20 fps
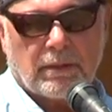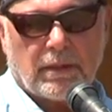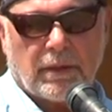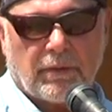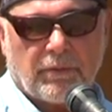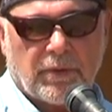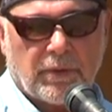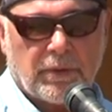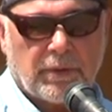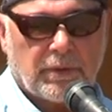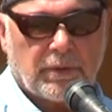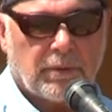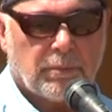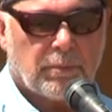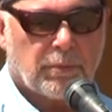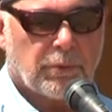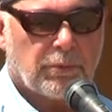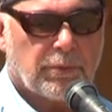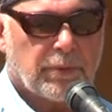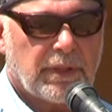of the
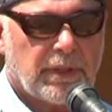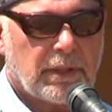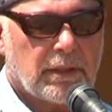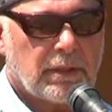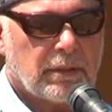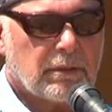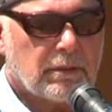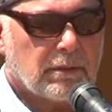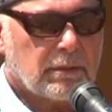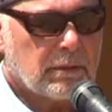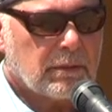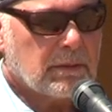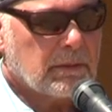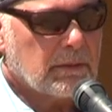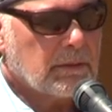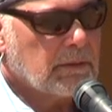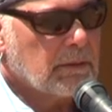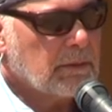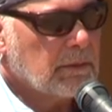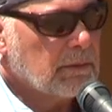marine
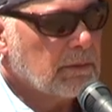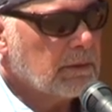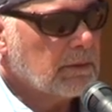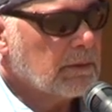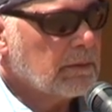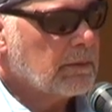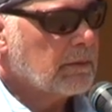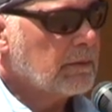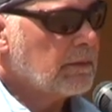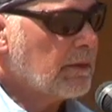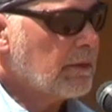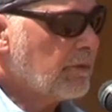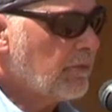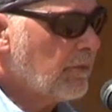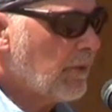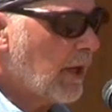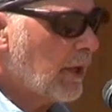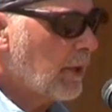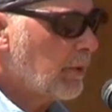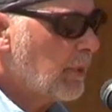
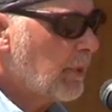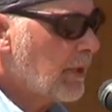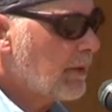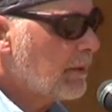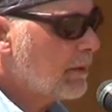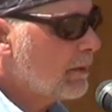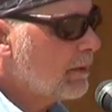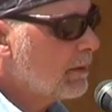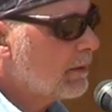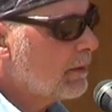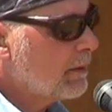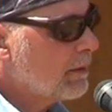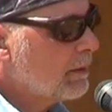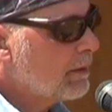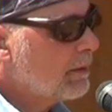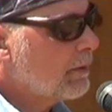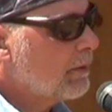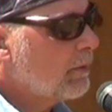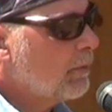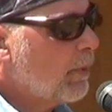environment,
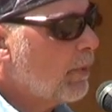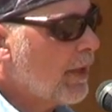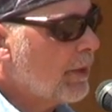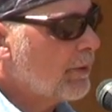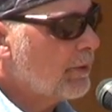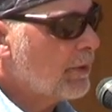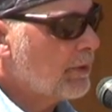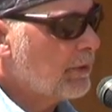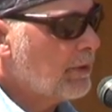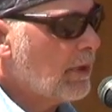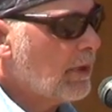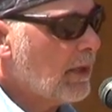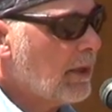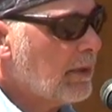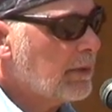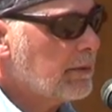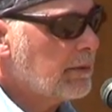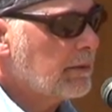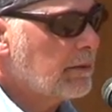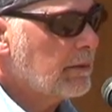whether or
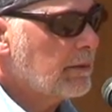not